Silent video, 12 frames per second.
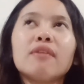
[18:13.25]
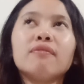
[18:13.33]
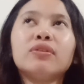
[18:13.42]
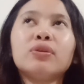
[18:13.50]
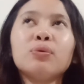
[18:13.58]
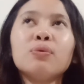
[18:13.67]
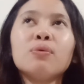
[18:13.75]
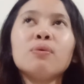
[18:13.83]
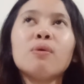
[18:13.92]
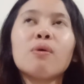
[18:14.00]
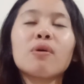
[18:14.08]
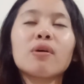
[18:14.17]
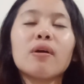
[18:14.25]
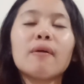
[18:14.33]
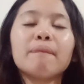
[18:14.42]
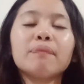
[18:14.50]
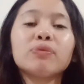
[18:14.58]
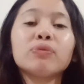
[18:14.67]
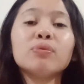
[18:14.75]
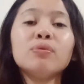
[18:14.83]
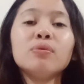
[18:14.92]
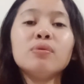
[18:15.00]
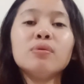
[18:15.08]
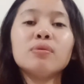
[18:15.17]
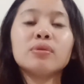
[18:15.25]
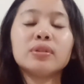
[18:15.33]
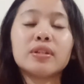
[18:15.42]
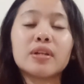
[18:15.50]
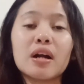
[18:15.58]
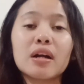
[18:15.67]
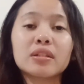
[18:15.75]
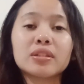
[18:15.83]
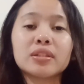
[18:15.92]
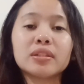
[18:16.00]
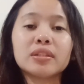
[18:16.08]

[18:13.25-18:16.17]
of two drugs,